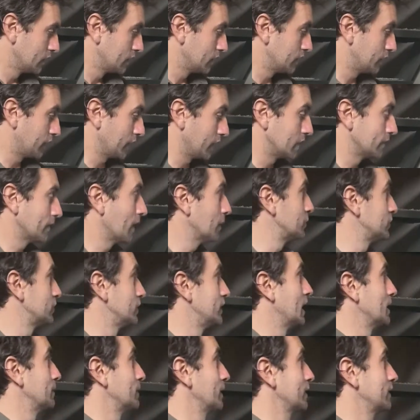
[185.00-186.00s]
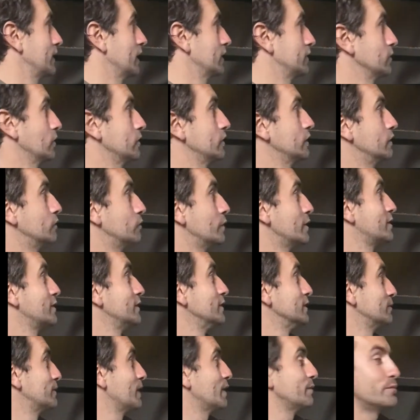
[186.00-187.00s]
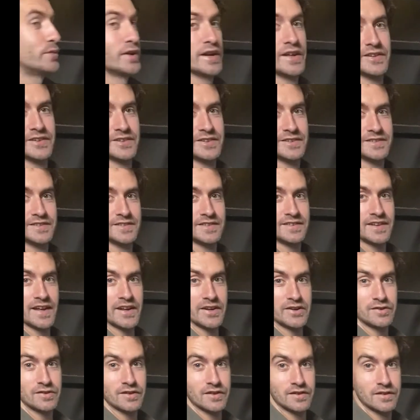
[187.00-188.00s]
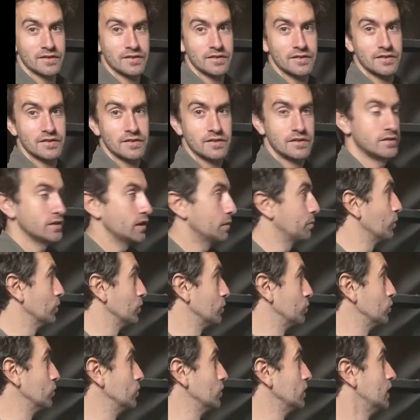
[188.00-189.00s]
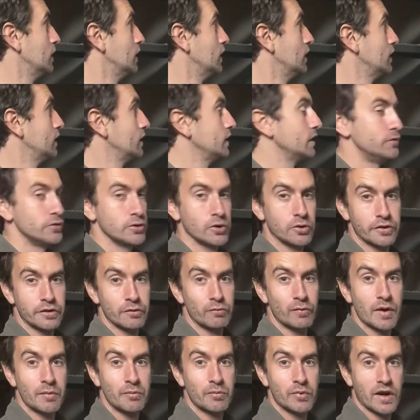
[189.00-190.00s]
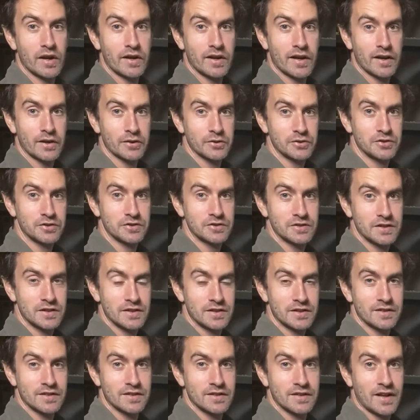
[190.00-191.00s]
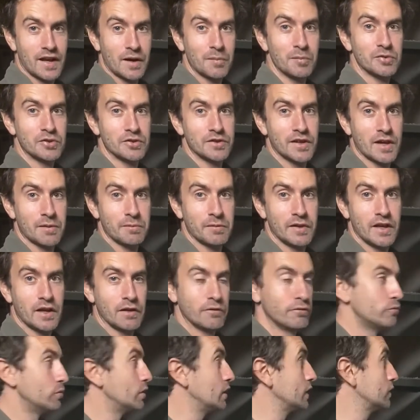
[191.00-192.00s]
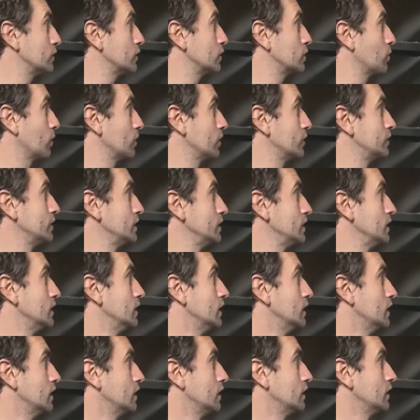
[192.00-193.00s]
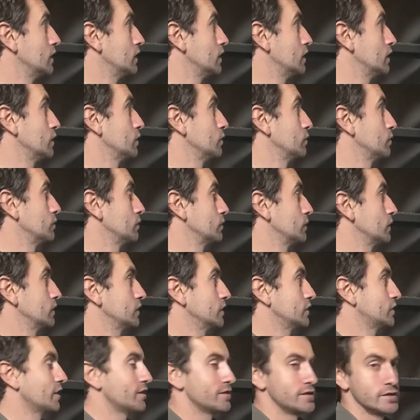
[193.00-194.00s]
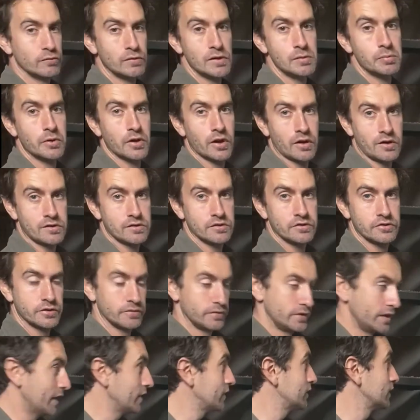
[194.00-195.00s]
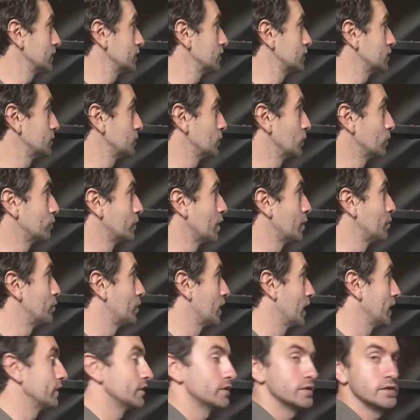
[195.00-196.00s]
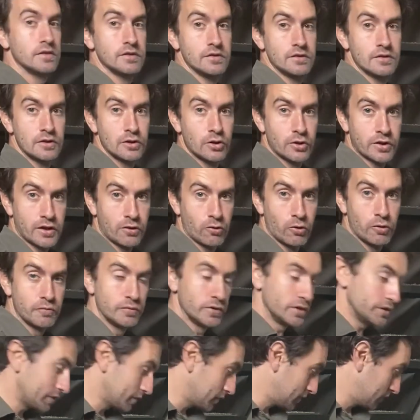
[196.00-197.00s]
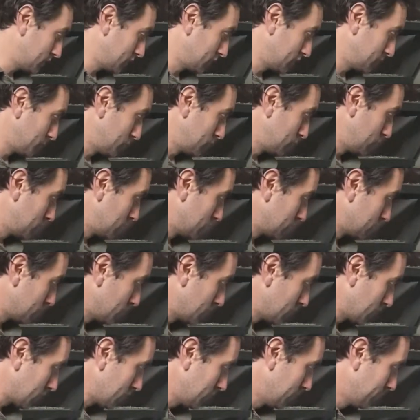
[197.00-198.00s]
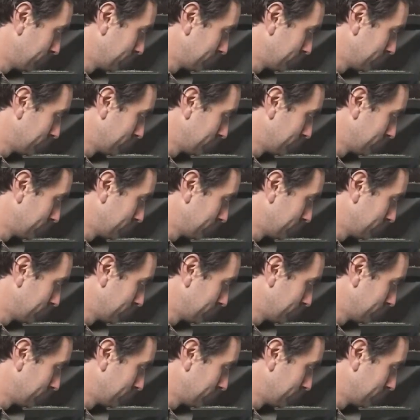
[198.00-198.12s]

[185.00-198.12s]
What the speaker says: Thinking of Amsterdam, actually, that's not an original Rembrandt etching up on the wall. If you go to the Rembrandt house in Amsterdam, they have really good quality, essentially reproductions of the etchings. So we've got Rembrandt looking over us as we do this work.